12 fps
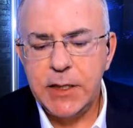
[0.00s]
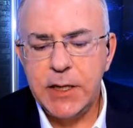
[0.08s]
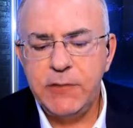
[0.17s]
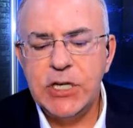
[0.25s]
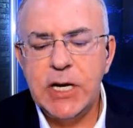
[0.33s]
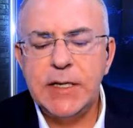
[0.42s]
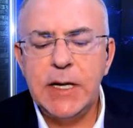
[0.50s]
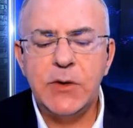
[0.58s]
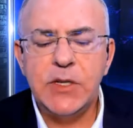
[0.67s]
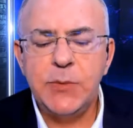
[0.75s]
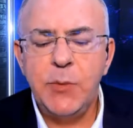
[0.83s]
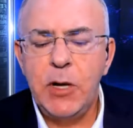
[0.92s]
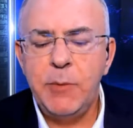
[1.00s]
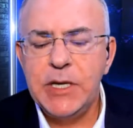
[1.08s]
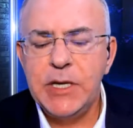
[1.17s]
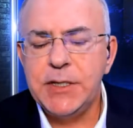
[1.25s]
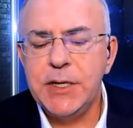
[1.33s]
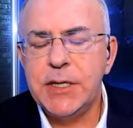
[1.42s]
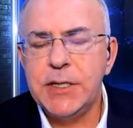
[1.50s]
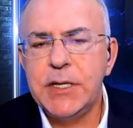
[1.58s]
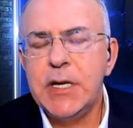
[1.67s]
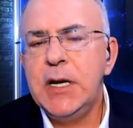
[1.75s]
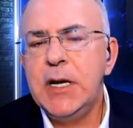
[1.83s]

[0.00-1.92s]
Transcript: They've shut down small businesses